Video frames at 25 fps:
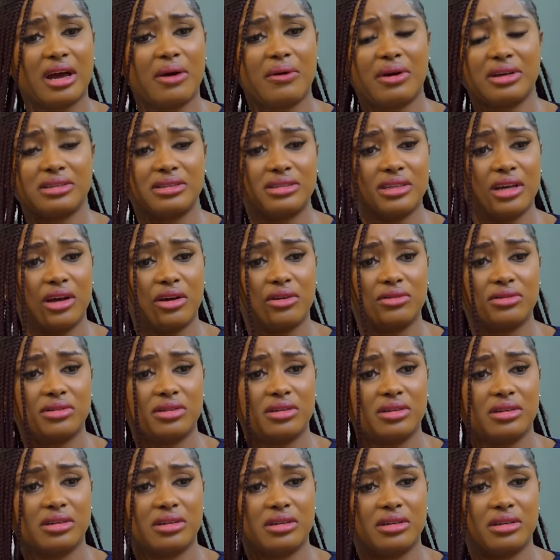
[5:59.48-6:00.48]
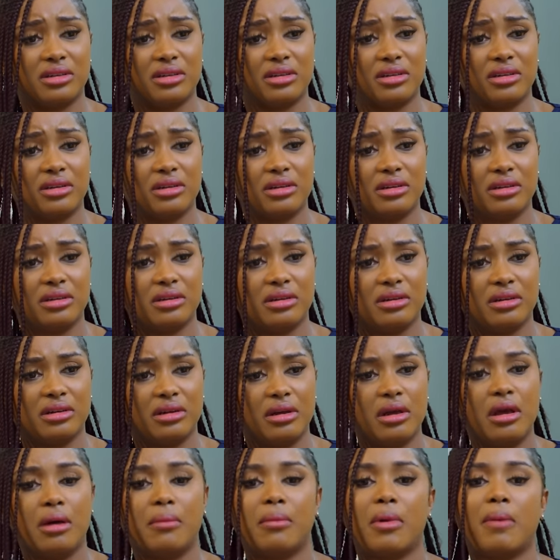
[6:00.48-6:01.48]
ourselves.
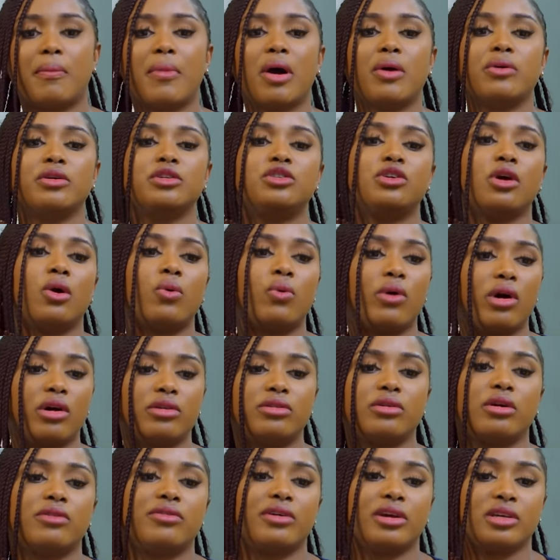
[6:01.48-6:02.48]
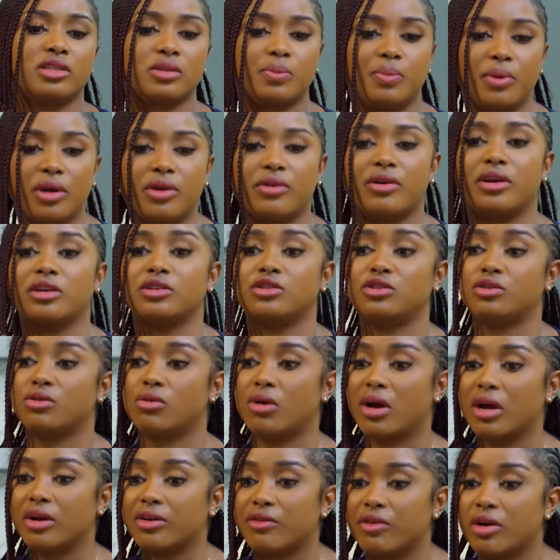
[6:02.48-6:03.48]
Mama, with your wealth of experience,
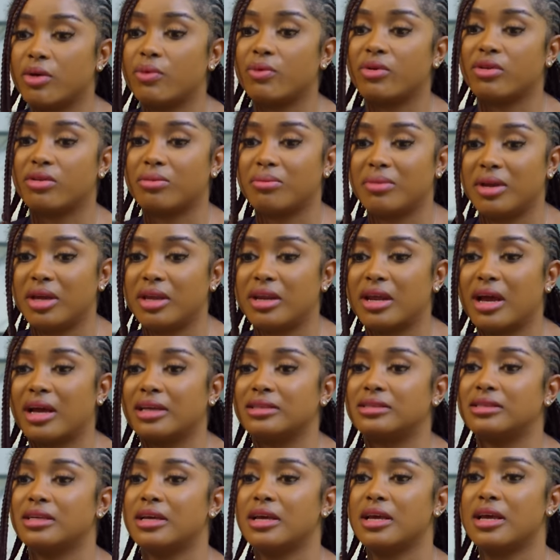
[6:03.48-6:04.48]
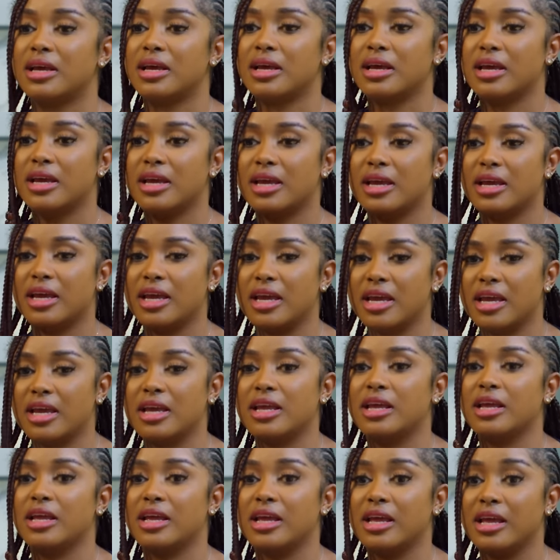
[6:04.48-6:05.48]
you agree with me that
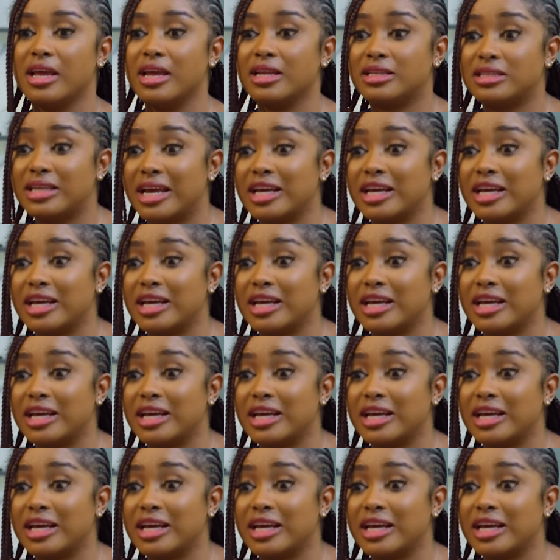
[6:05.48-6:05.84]
it